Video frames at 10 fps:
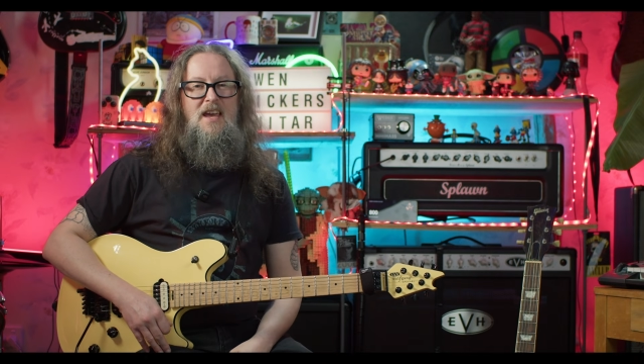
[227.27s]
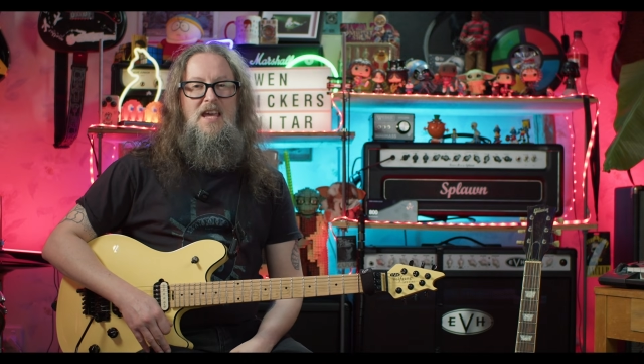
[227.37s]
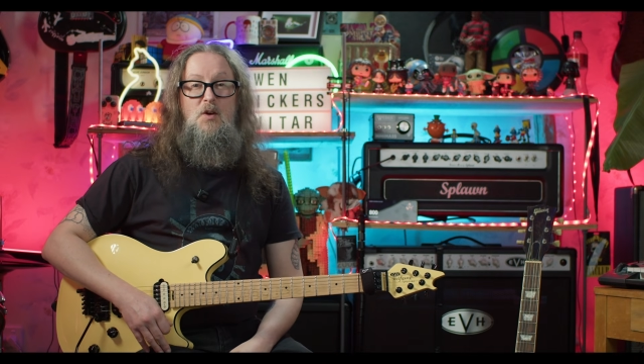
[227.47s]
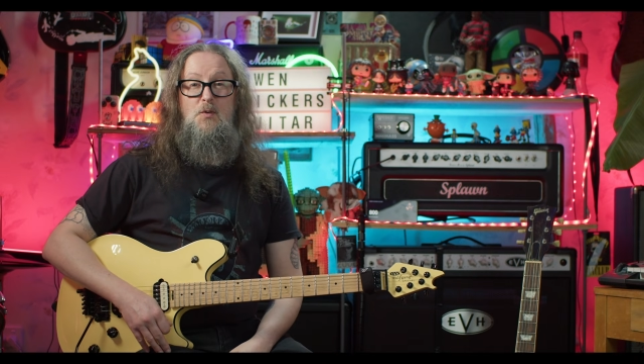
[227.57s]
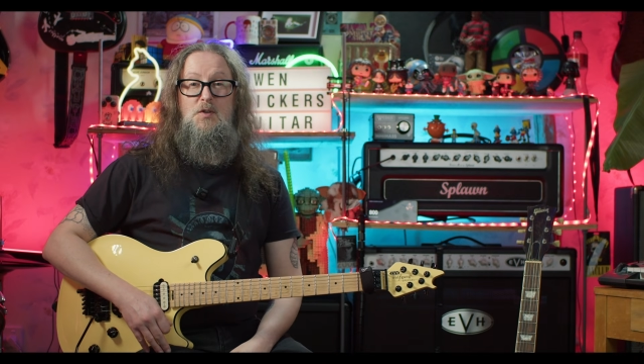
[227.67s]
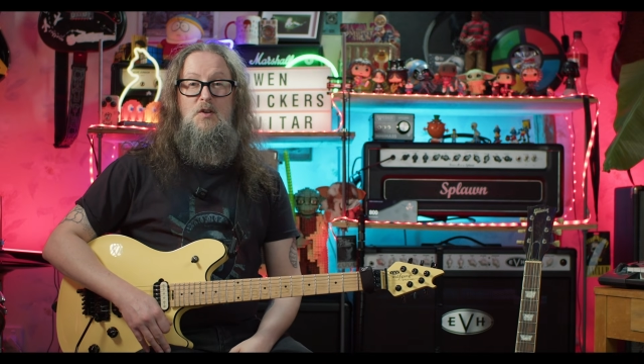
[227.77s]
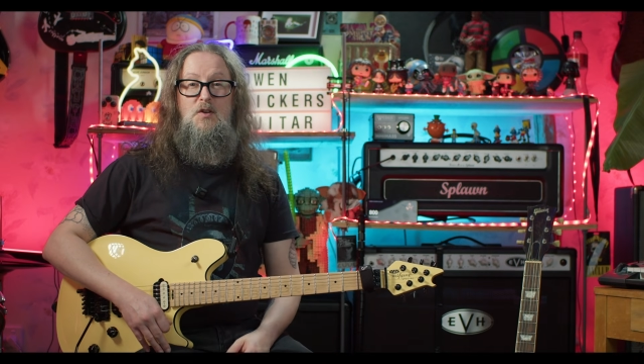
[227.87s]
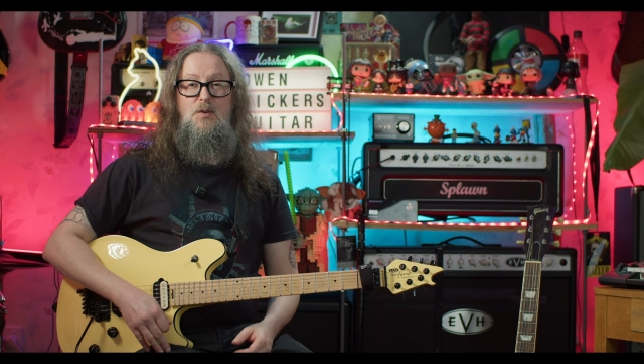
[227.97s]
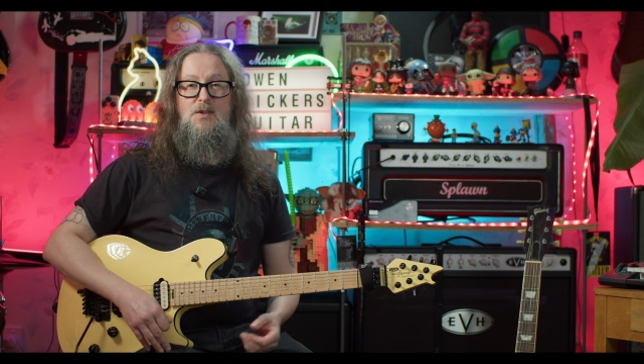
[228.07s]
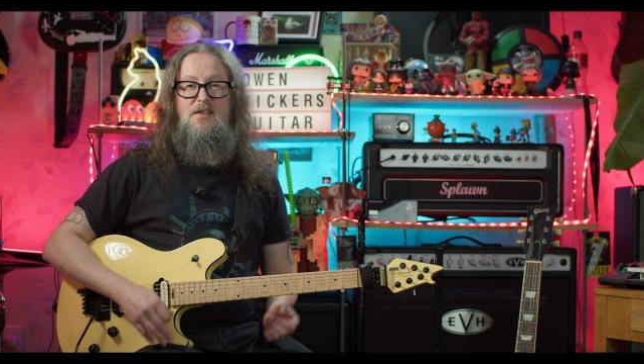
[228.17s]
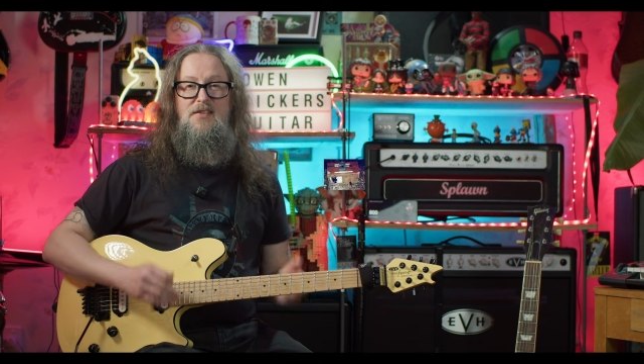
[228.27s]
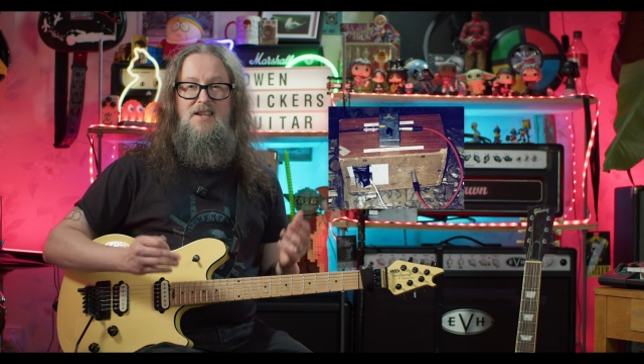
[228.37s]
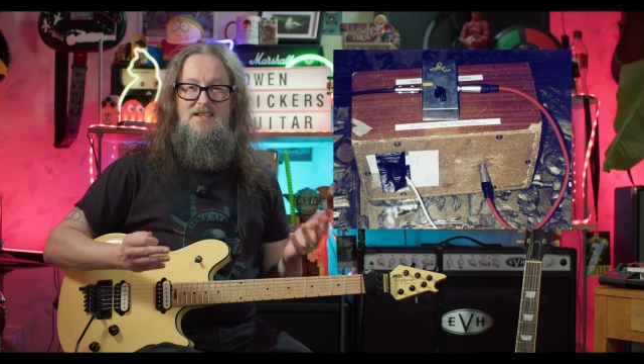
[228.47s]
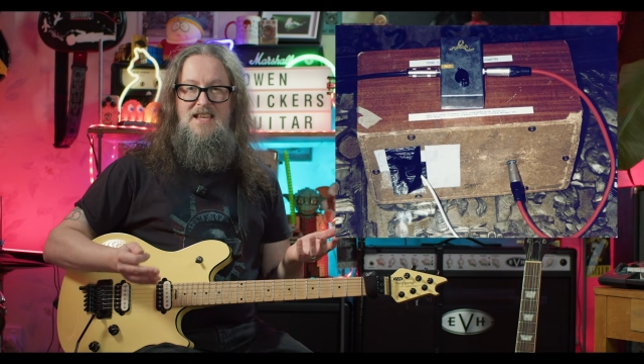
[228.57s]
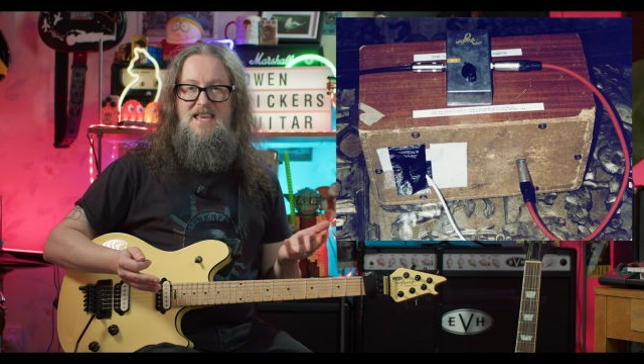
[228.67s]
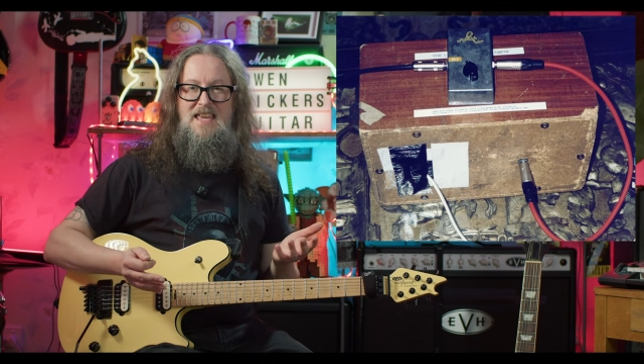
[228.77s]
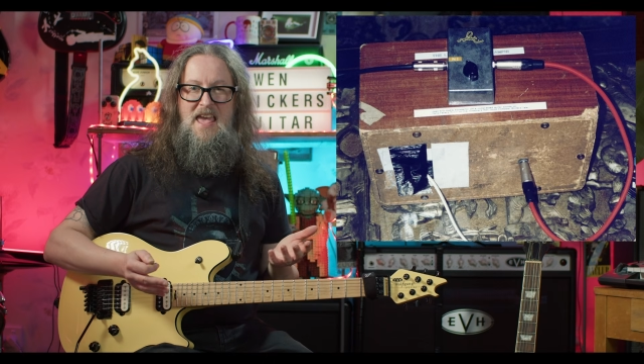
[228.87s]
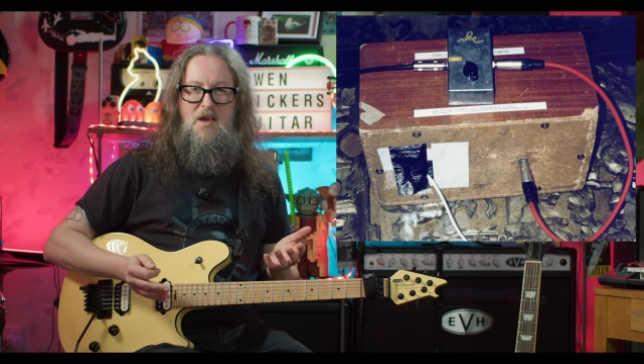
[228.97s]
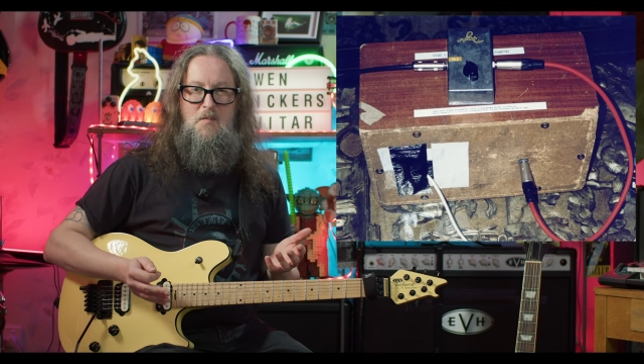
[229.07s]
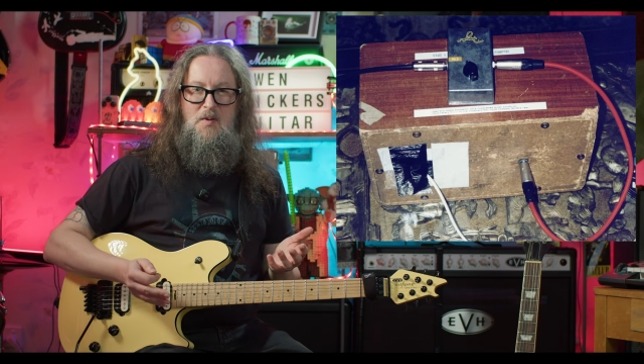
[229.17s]
he also used the Deacy
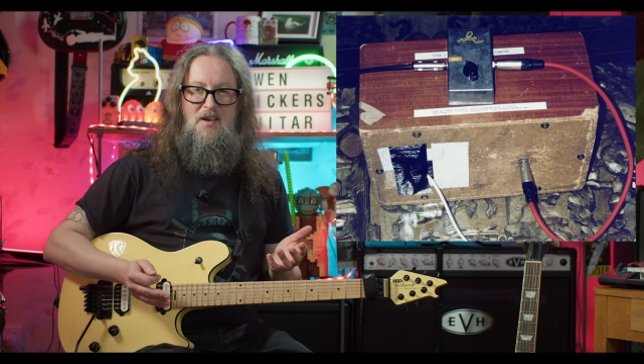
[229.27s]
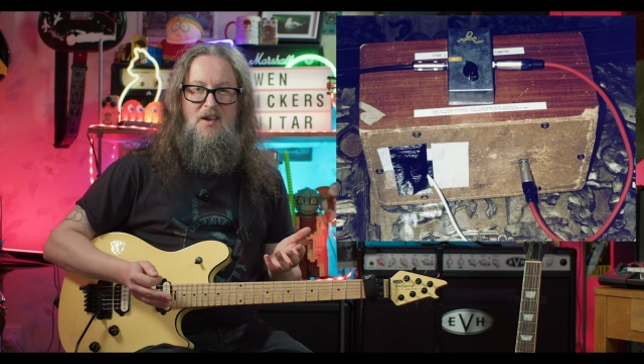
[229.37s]
amp,